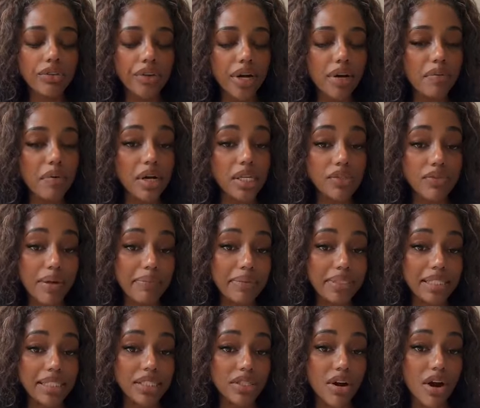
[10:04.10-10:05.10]
Three of Wands
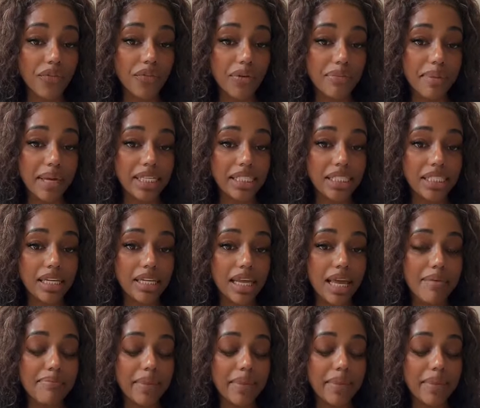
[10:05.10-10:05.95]
represents confirmation.